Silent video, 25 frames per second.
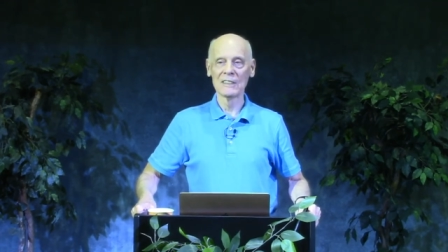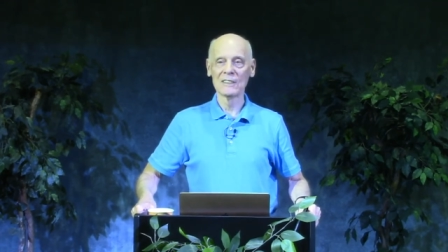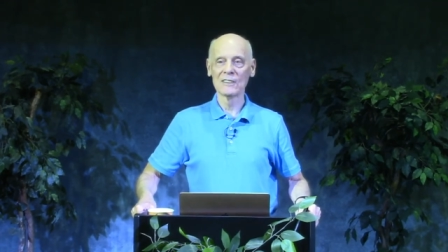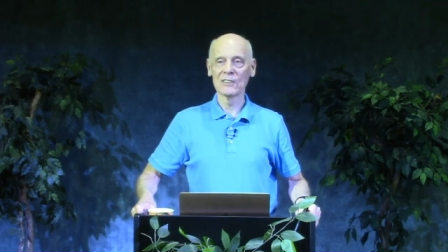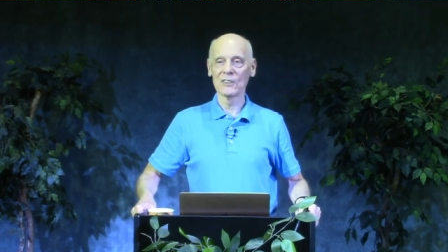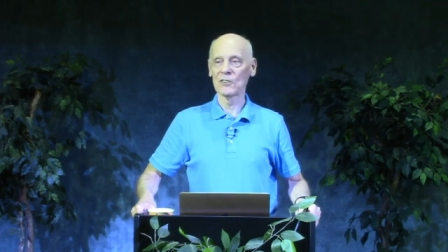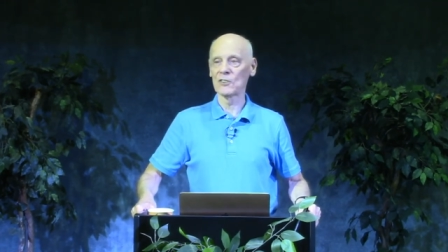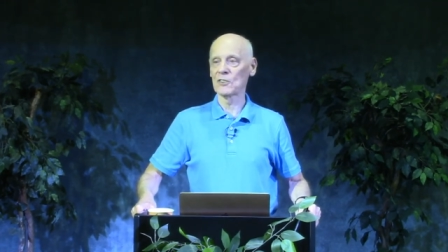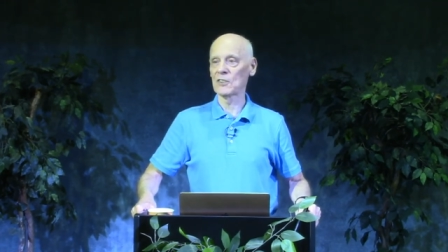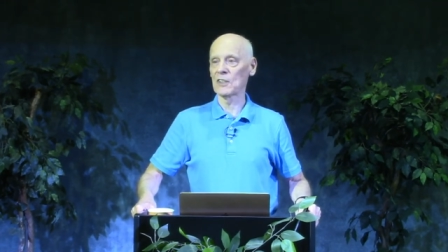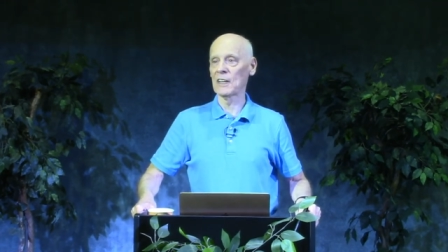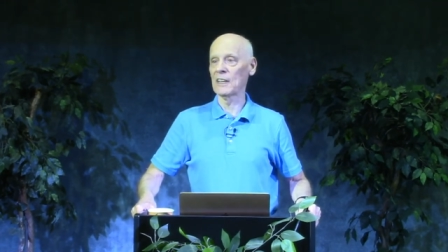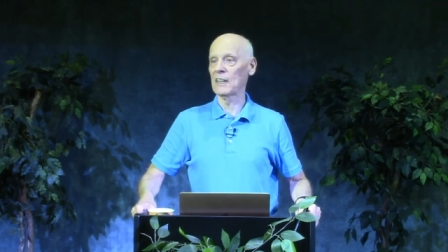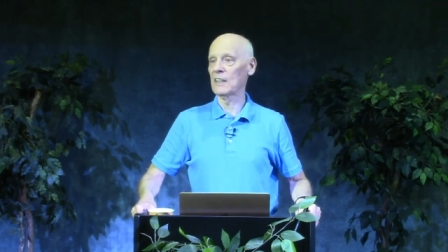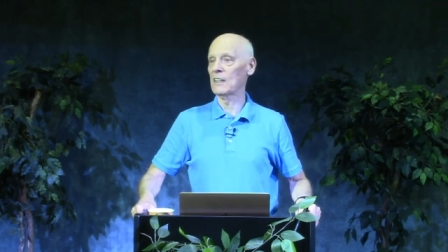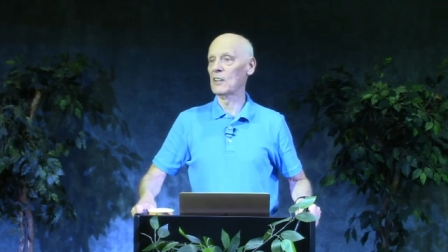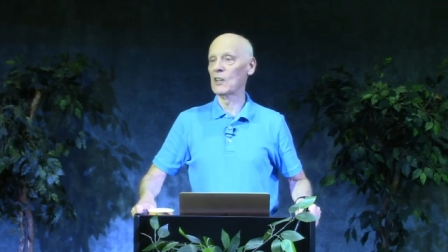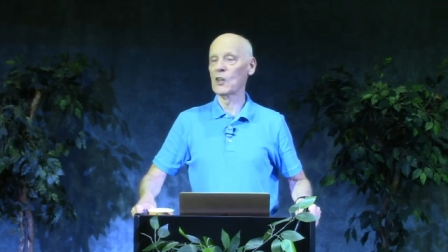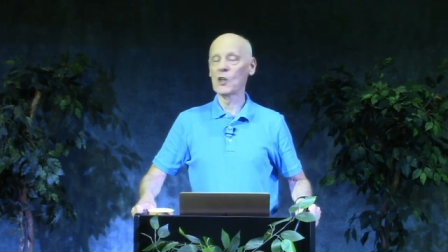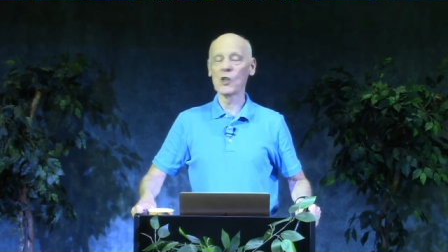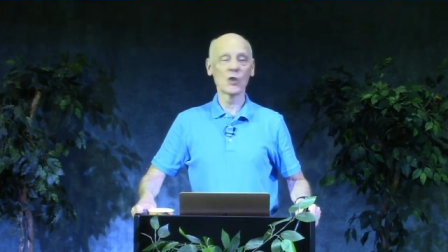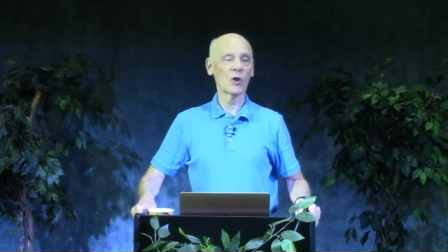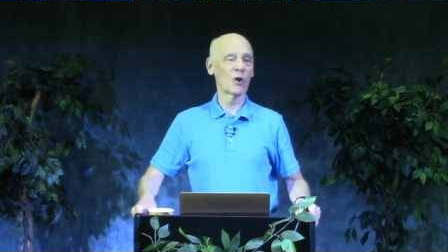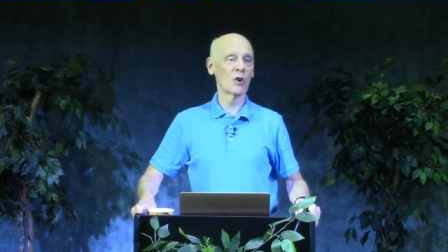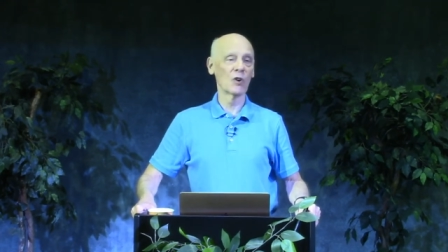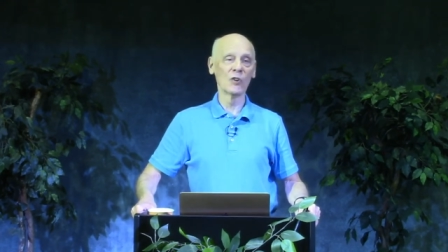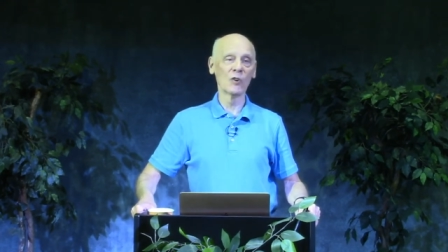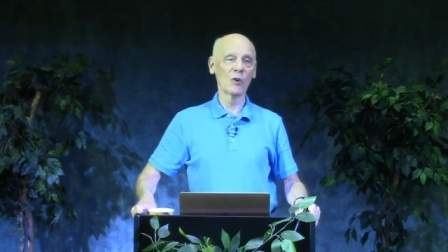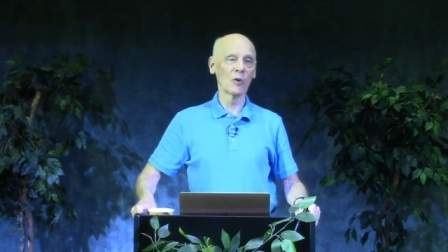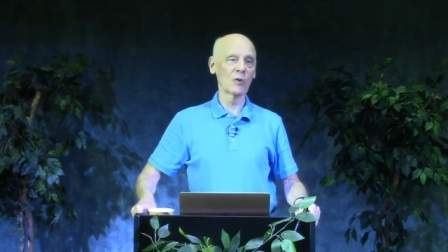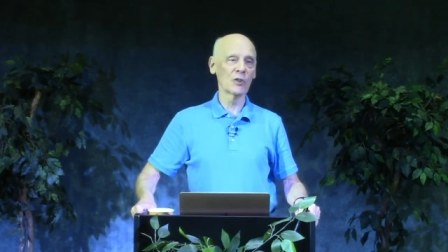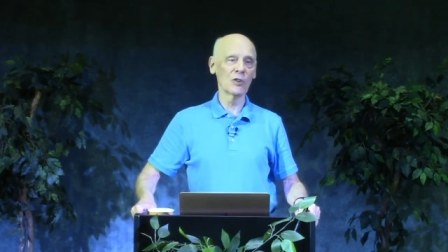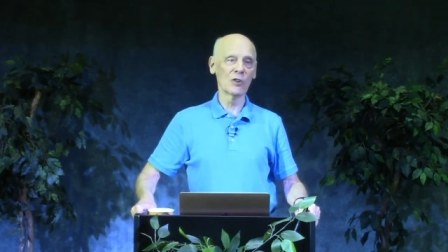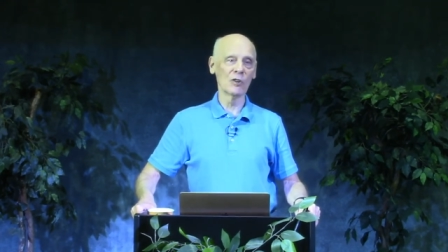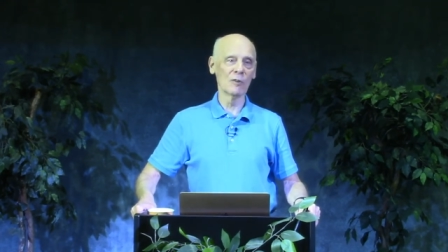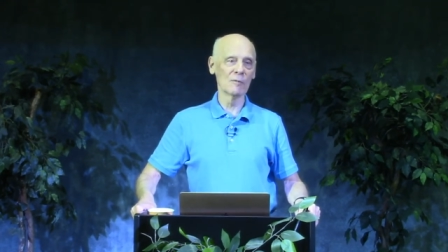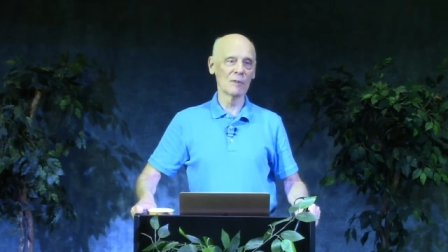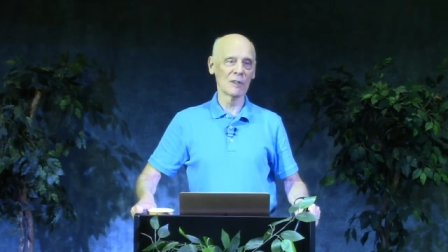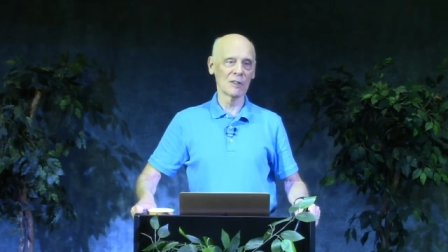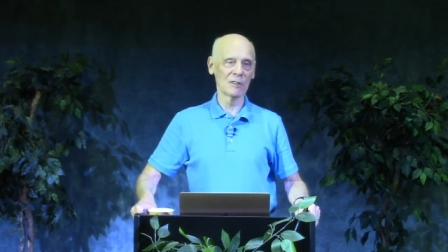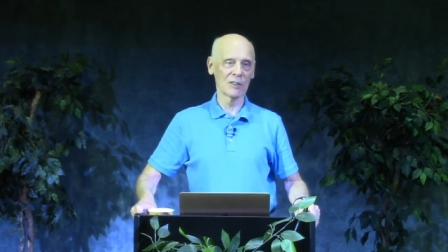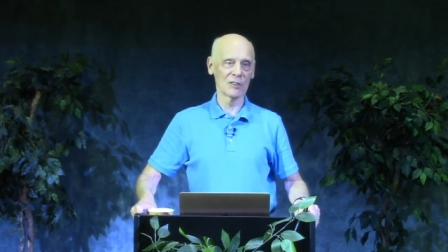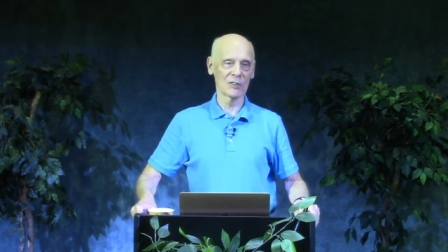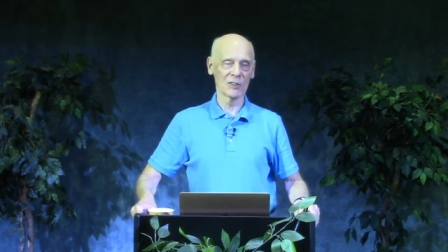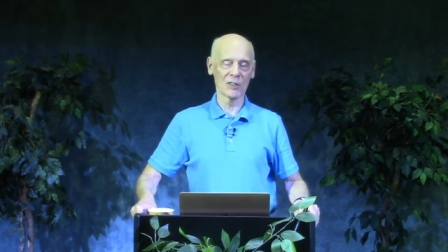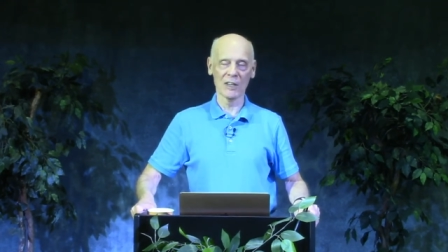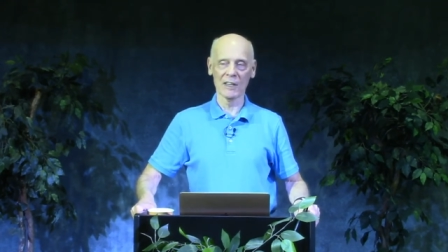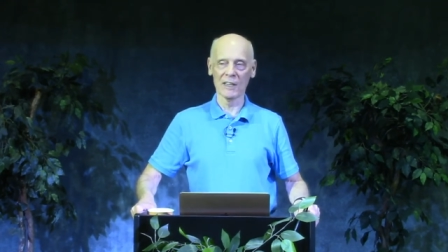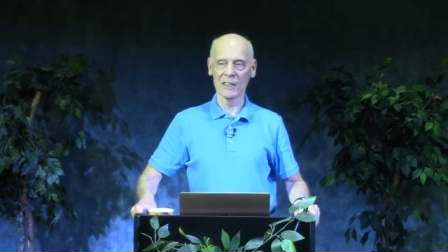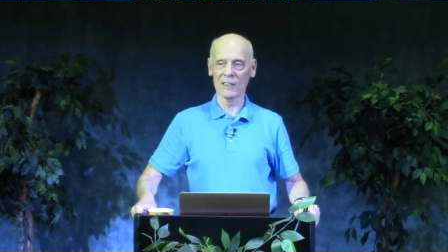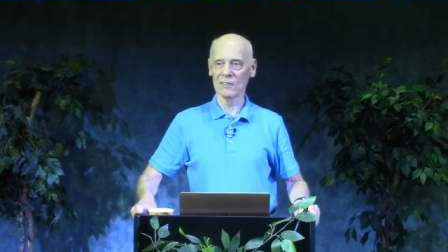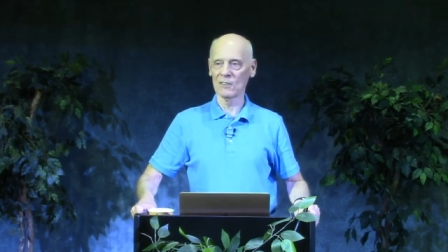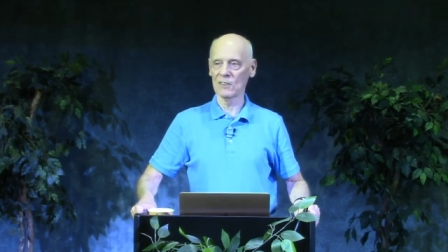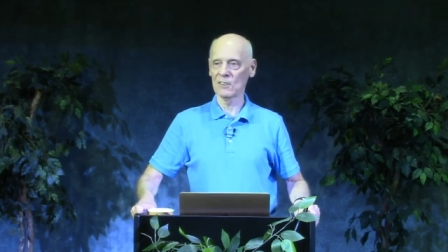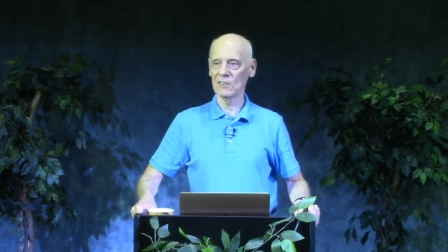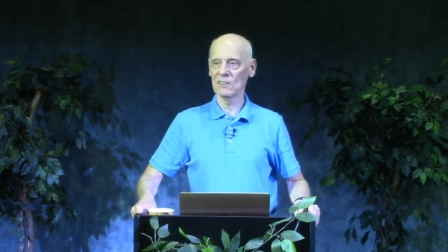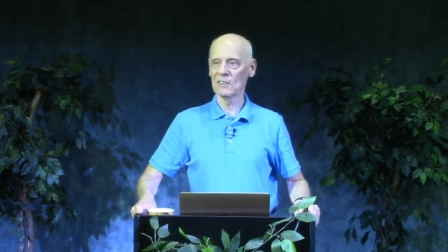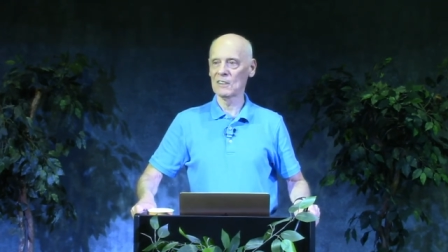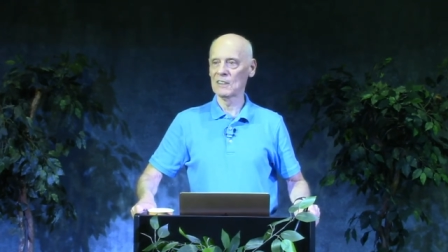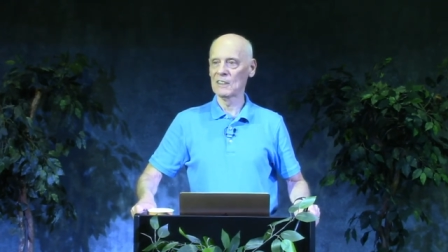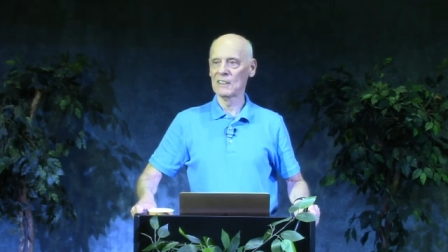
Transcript: to say there are no human designs.